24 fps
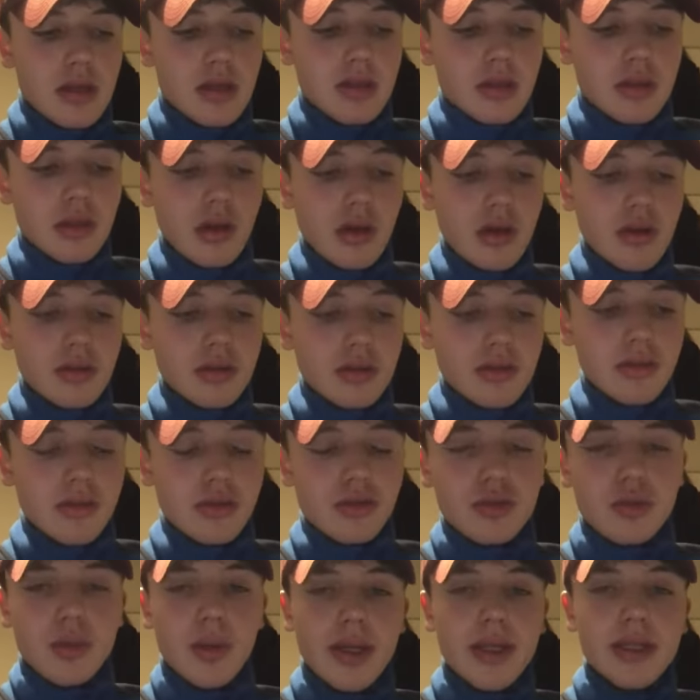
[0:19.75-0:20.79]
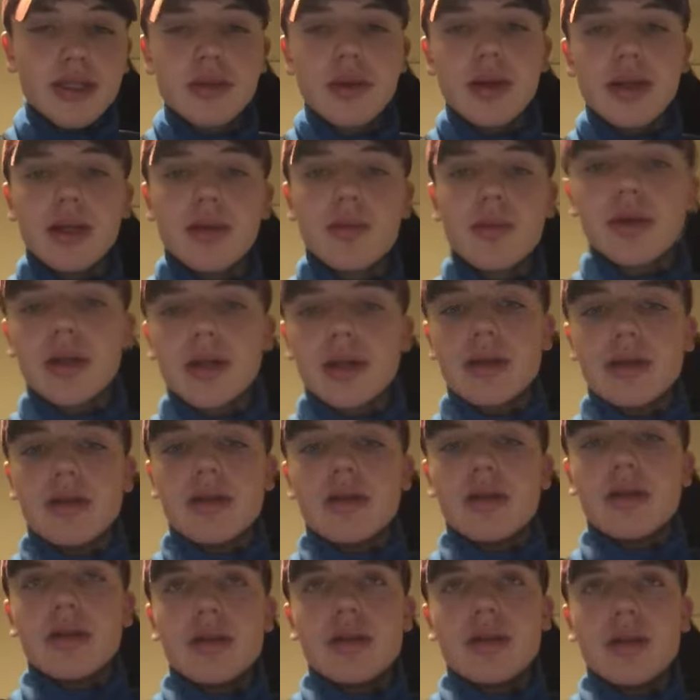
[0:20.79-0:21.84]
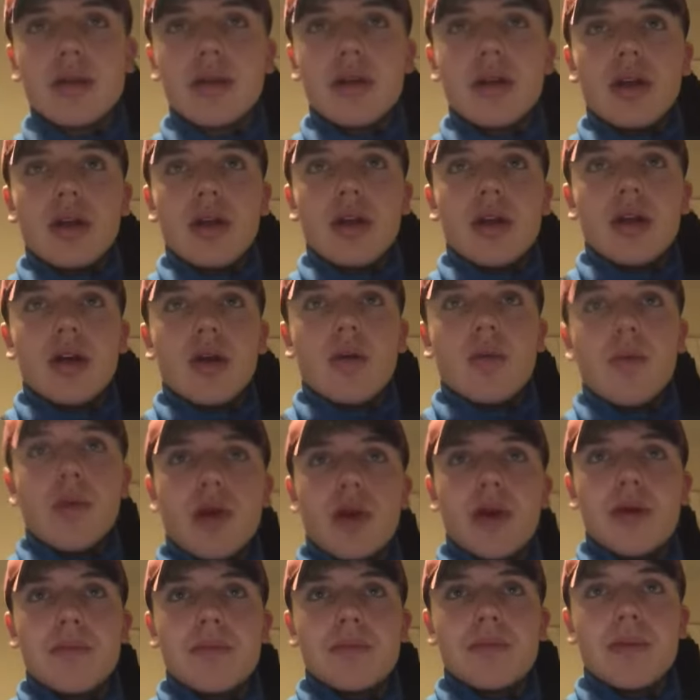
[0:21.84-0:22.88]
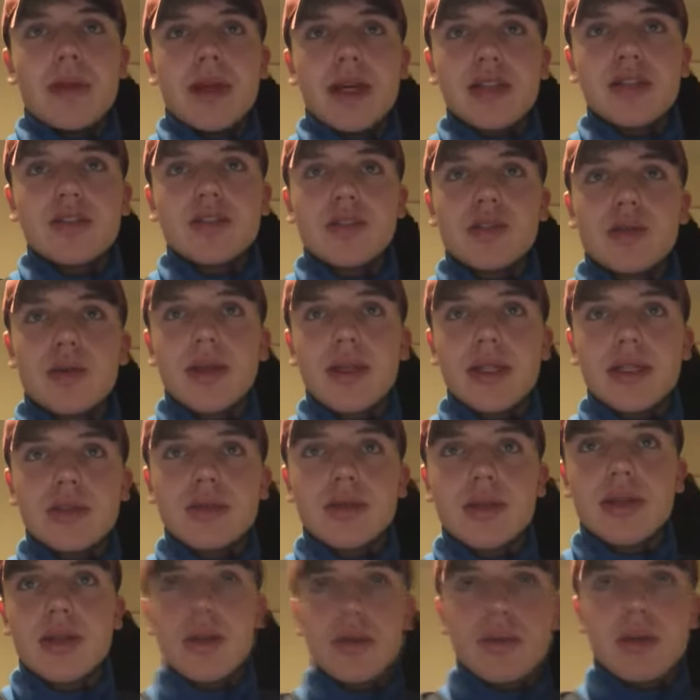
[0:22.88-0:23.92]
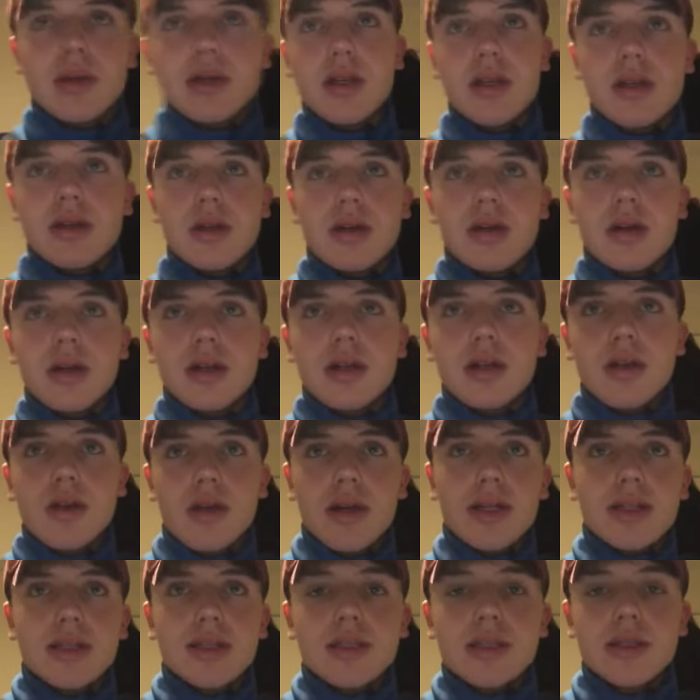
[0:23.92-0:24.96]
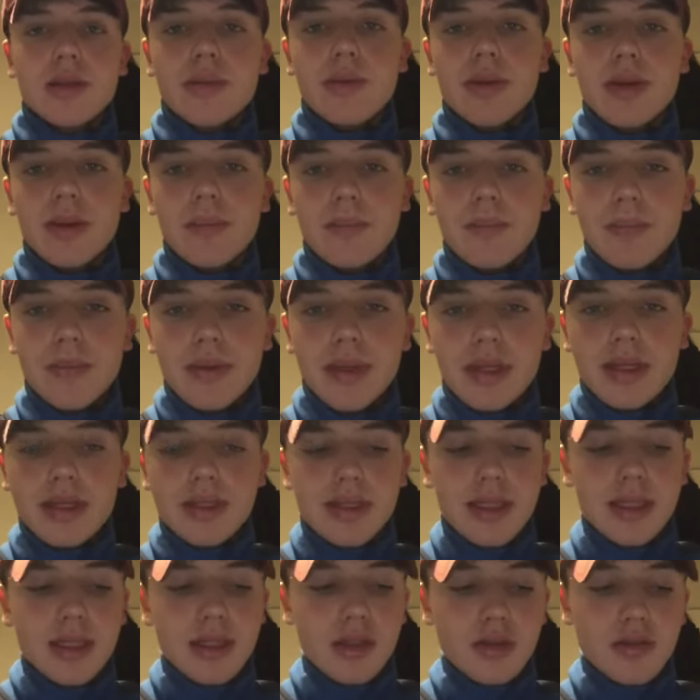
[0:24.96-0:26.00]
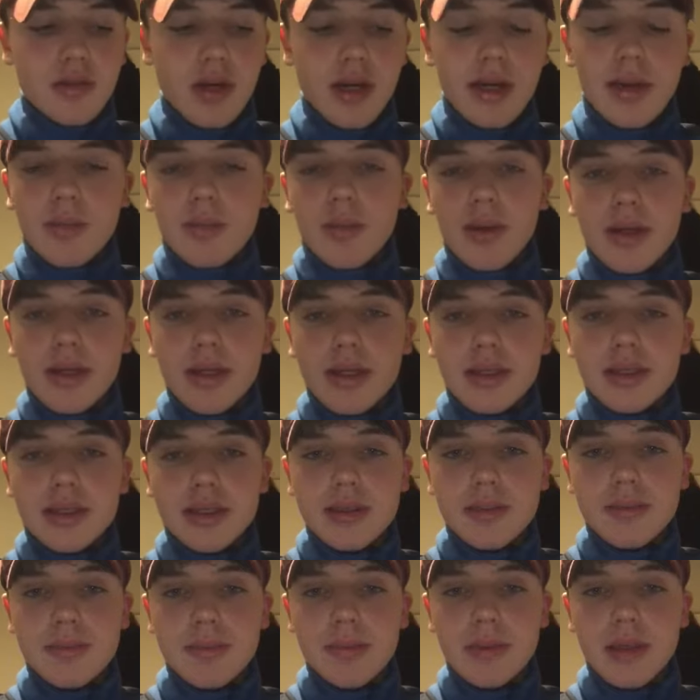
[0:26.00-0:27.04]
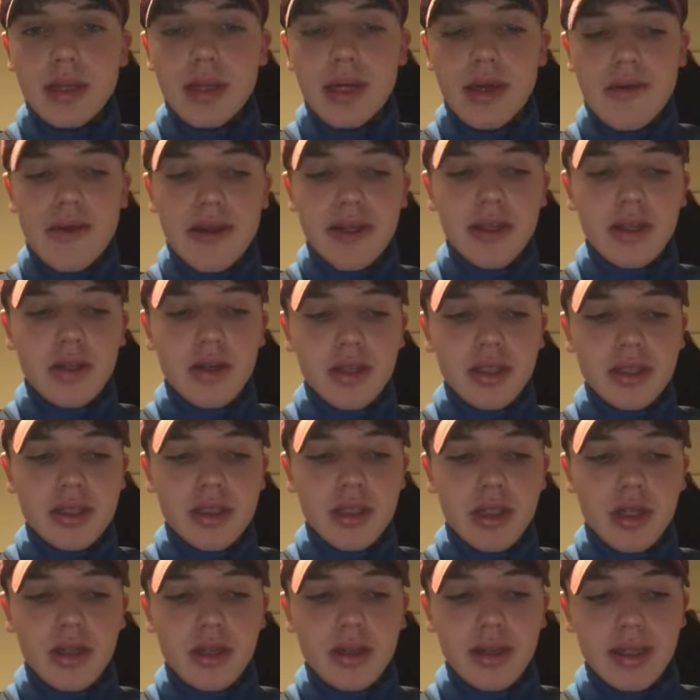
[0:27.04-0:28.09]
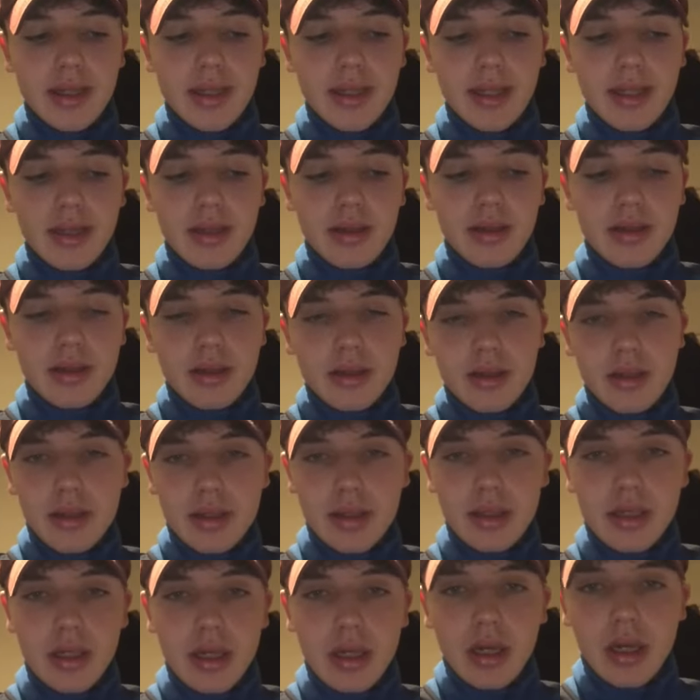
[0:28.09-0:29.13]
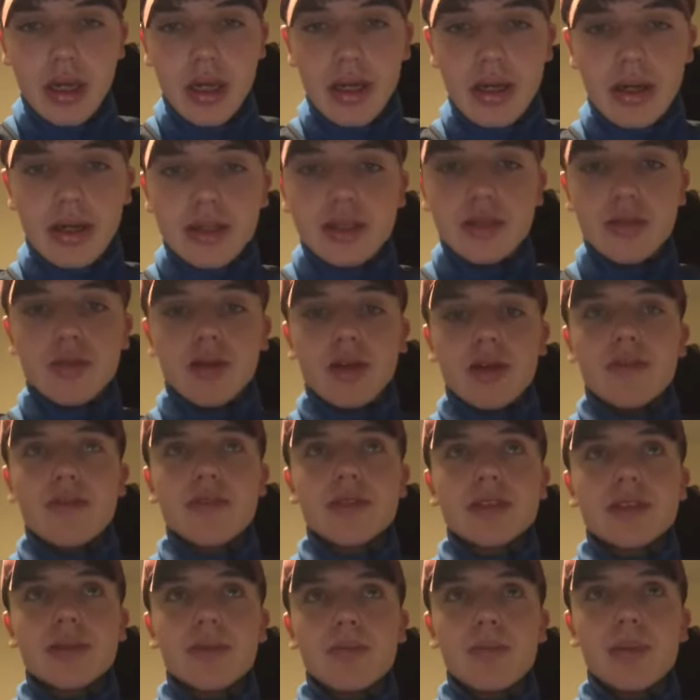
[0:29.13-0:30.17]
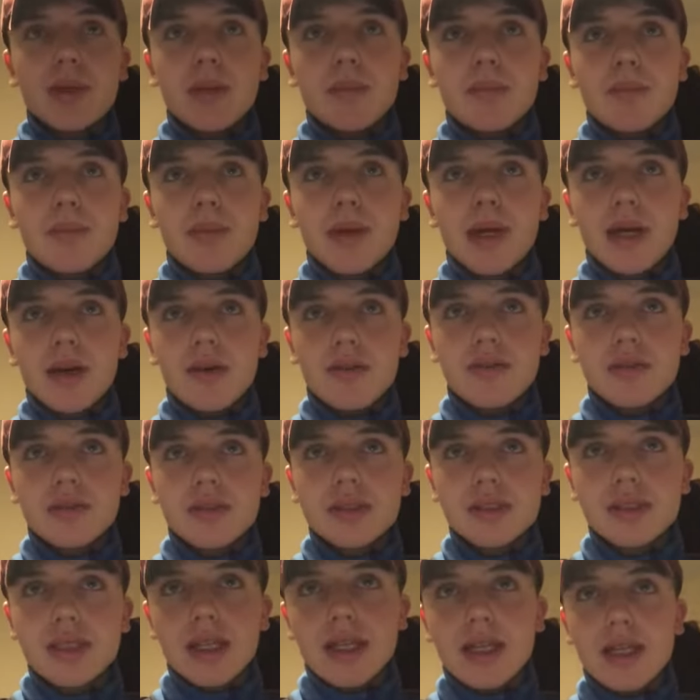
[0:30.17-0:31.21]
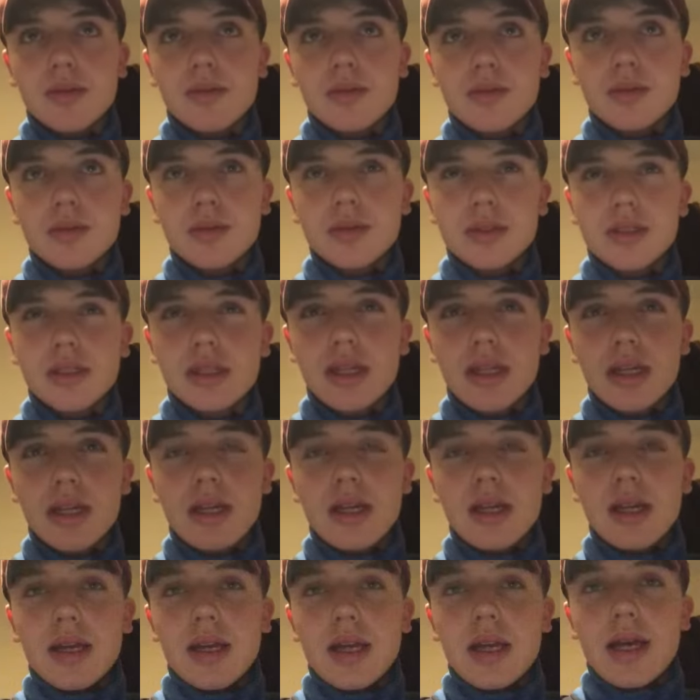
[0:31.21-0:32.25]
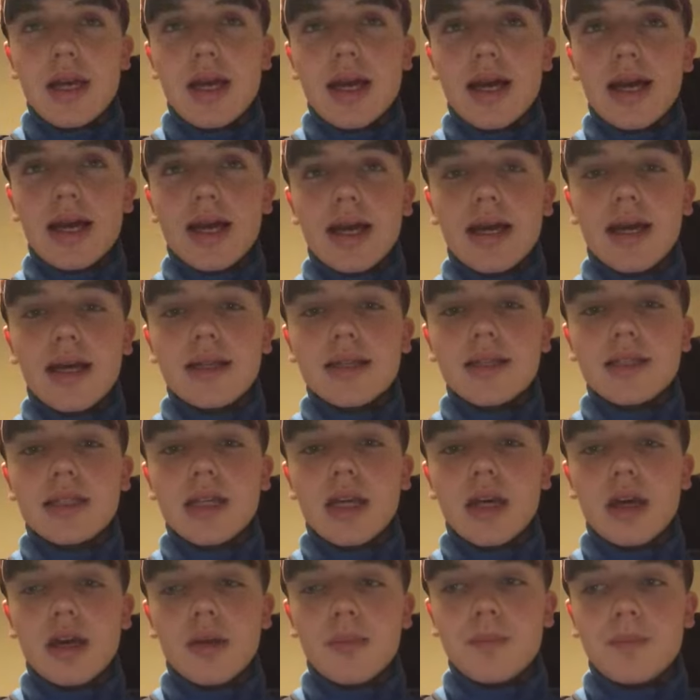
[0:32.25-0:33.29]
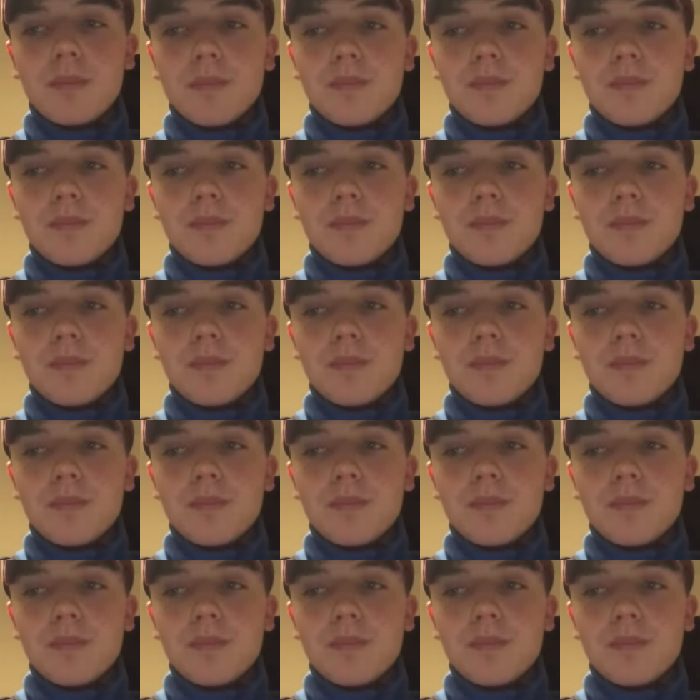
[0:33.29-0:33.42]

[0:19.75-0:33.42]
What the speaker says: Goals for 2021. Well, as for 2021, I'd like to continue riding winners. I've had a nice start of the year. I'd like to ride for some big, powerful stables. And I'd